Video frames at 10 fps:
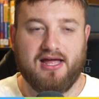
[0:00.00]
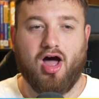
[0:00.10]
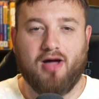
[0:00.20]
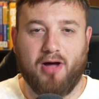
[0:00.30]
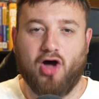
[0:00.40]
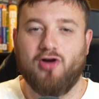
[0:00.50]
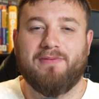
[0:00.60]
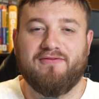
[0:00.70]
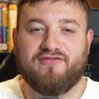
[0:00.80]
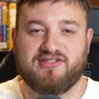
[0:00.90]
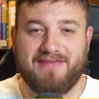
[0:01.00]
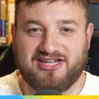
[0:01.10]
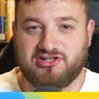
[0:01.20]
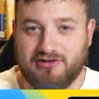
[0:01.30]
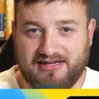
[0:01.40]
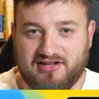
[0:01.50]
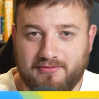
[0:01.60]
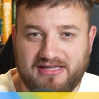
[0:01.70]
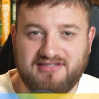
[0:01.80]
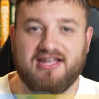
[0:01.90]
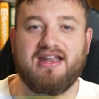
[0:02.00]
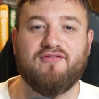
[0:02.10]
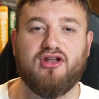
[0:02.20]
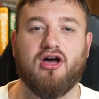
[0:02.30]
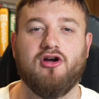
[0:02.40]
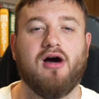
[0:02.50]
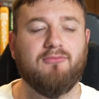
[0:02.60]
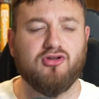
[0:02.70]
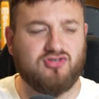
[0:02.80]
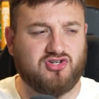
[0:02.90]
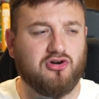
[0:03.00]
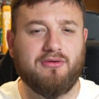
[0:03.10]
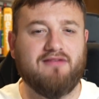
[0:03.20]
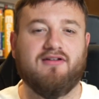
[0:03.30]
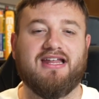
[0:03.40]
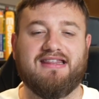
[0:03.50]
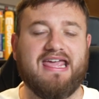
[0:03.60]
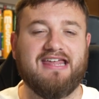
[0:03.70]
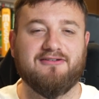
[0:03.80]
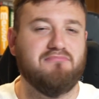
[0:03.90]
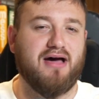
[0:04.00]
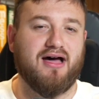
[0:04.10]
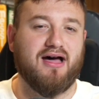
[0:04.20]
I'm hoping for some extra incomings. You never know. I'm not sure we really need them, but